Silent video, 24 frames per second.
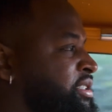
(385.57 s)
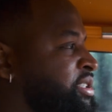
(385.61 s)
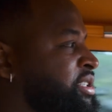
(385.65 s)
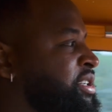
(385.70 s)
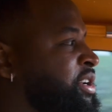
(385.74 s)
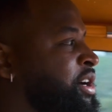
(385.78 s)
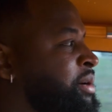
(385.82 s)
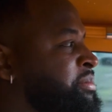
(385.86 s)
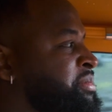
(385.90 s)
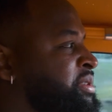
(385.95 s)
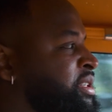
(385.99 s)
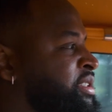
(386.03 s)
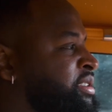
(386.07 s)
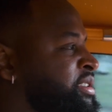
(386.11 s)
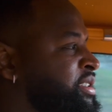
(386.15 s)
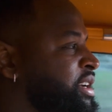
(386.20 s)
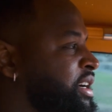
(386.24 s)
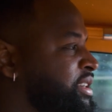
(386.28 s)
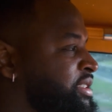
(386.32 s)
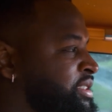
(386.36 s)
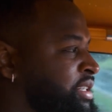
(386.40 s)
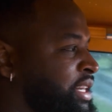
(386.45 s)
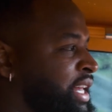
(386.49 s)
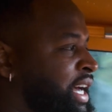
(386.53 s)
You know, I'm just
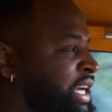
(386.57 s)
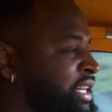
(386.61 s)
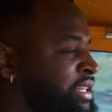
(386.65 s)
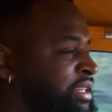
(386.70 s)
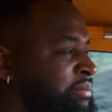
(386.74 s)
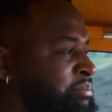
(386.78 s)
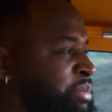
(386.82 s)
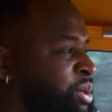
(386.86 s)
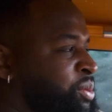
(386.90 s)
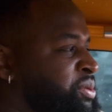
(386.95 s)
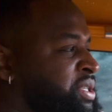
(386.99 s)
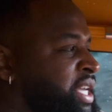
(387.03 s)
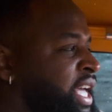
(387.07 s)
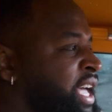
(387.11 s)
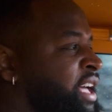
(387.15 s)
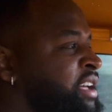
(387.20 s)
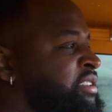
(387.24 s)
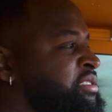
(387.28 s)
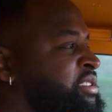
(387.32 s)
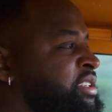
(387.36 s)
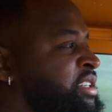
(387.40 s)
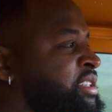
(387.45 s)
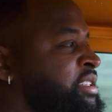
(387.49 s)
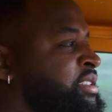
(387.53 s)
such like Bottega.
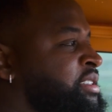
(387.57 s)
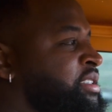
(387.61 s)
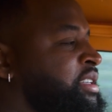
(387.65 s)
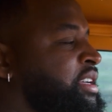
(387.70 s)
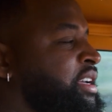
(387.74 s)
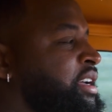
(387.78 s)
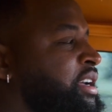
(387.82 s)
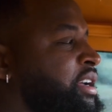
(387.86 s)
Just